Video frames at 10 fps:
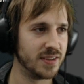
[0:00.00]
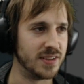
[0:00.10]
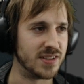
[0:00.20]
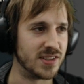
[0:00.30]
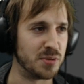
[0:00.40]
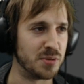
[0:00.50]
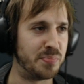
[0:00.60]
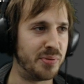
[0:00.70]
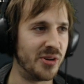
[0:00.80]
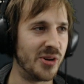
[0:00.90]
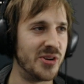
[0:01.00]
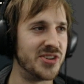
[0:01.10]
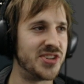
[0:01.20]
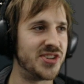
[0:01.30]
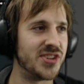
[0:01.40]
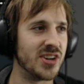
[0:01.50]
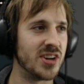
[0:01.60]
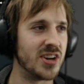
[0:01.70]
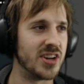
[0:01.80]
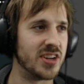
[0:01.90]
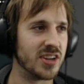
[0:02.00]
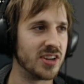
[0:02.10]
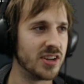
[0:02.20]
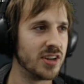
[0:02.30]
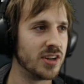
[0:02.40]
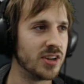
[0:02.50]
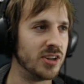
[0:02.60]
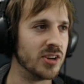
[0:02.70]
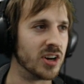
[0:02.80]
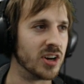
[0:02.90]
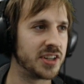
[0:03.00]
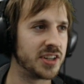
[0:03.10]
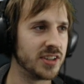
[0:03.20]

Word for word: This is a person. Look.